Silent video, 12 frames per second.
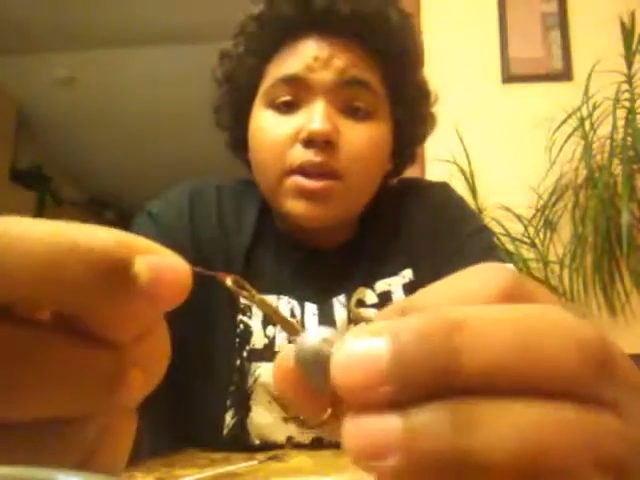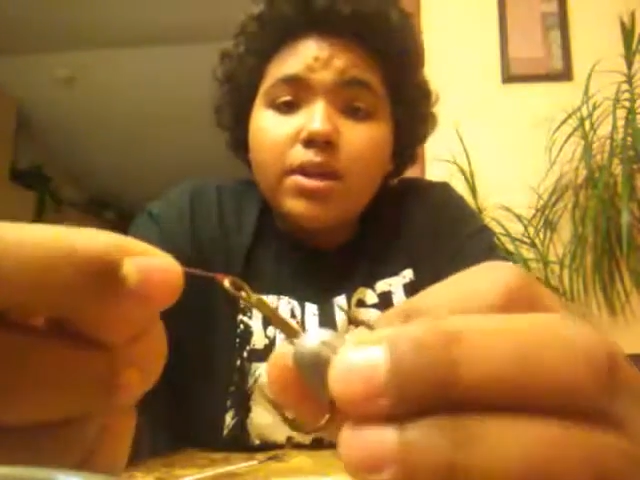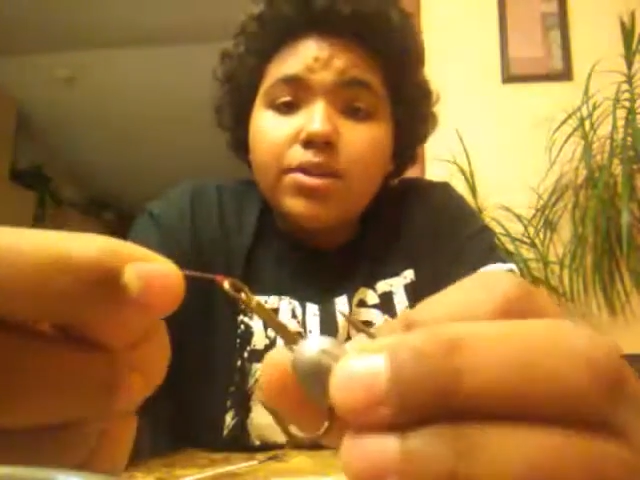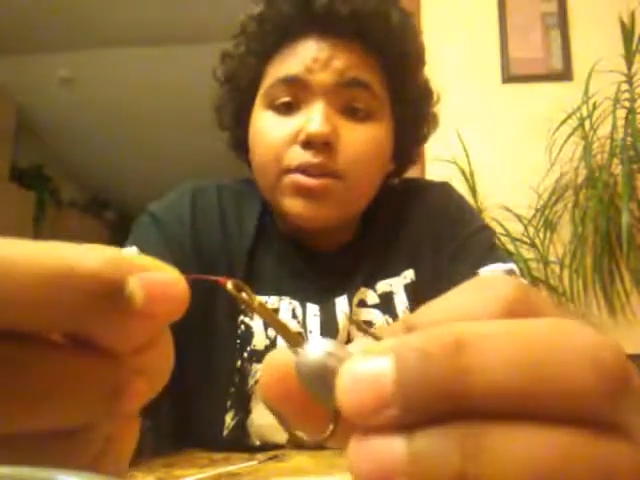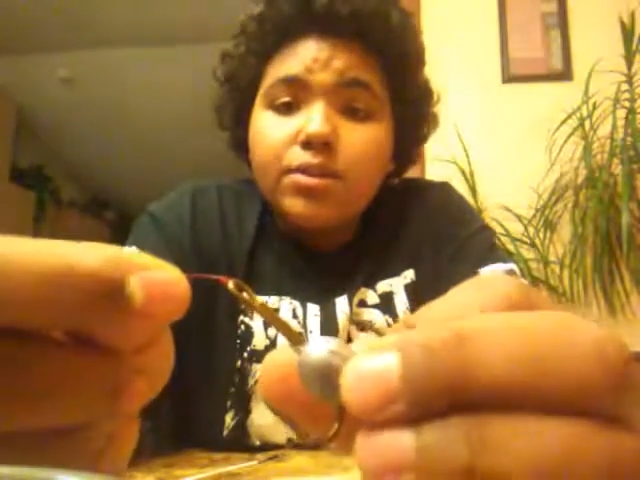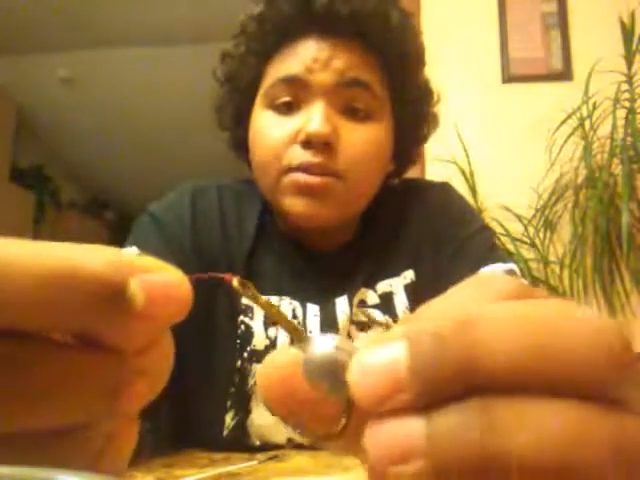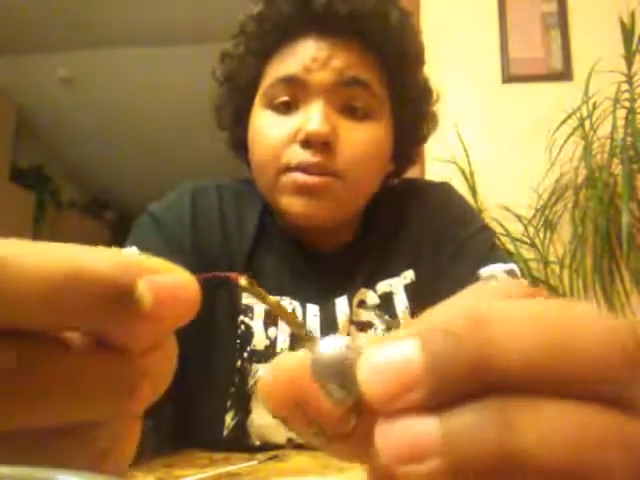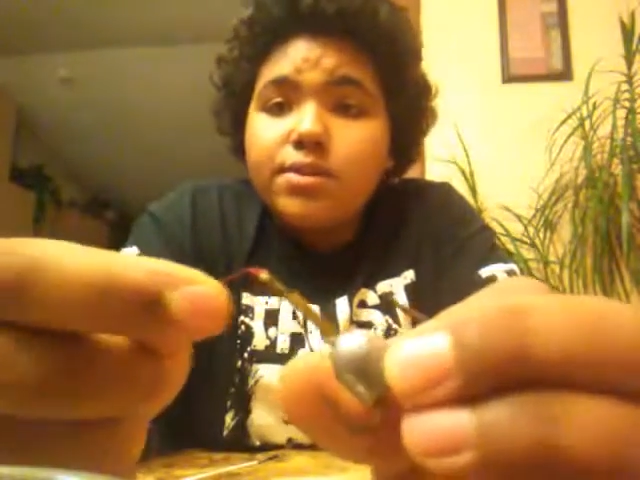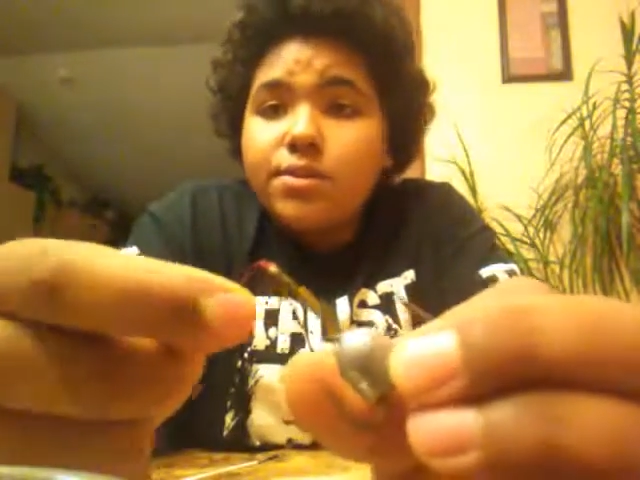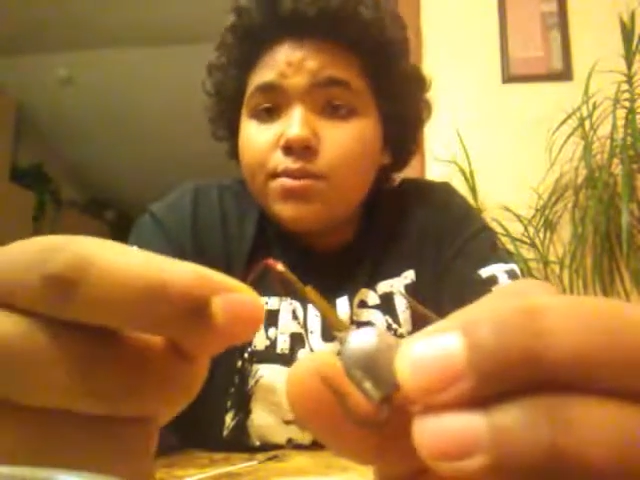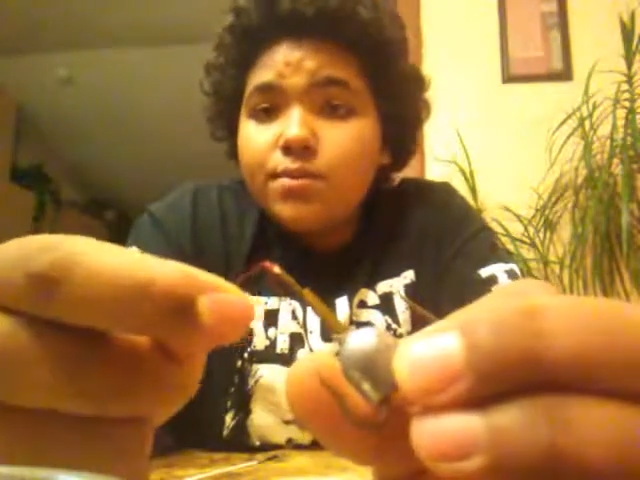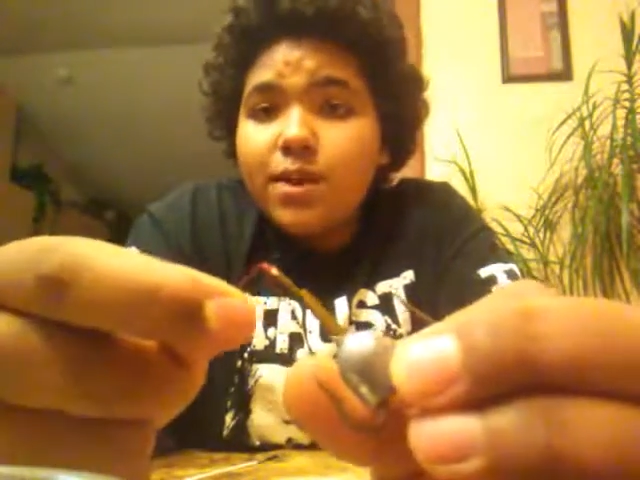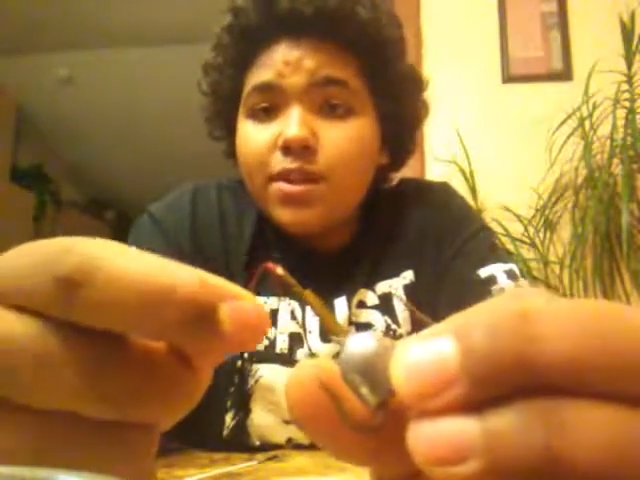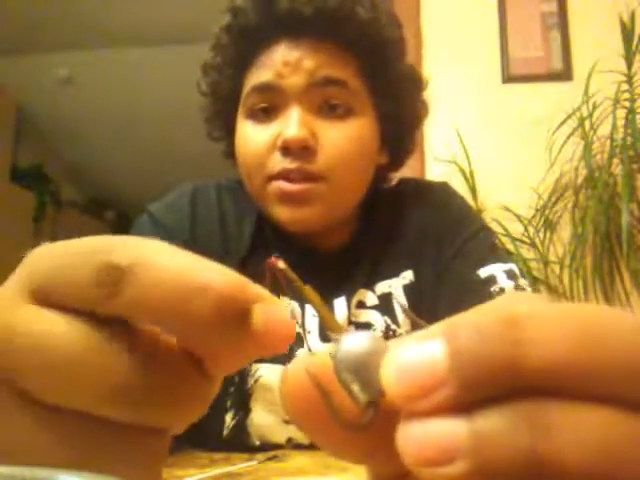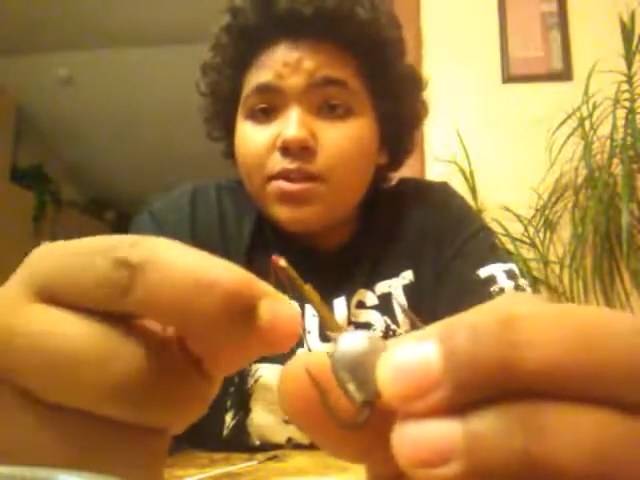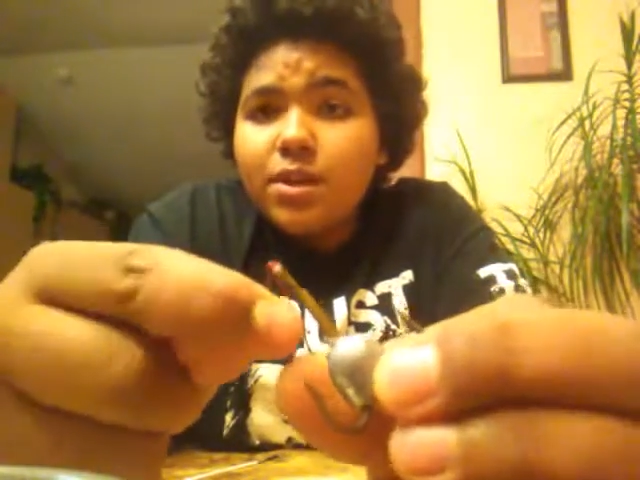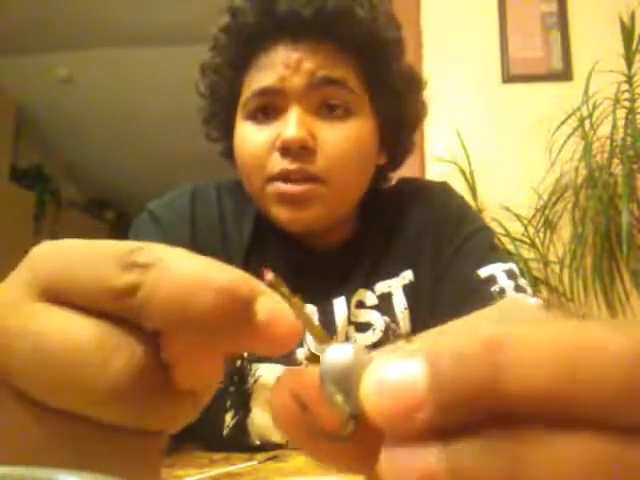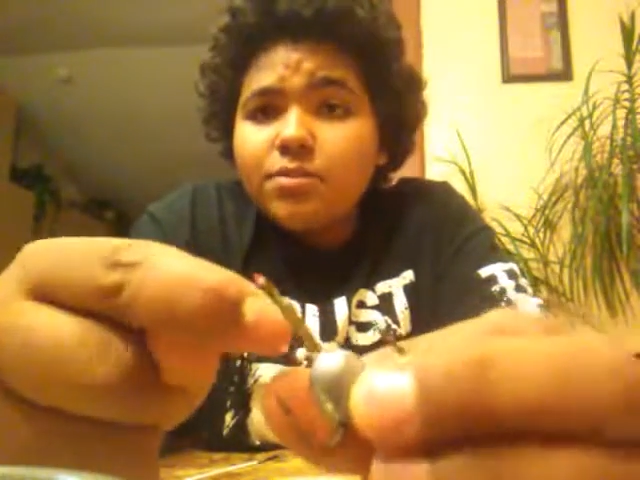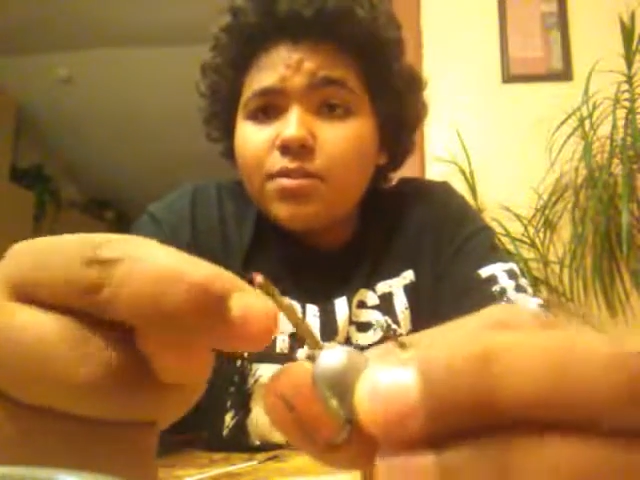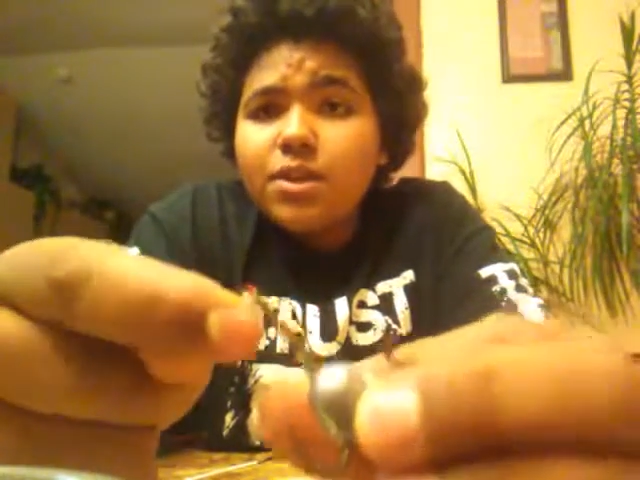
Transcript: And those 2 regular knots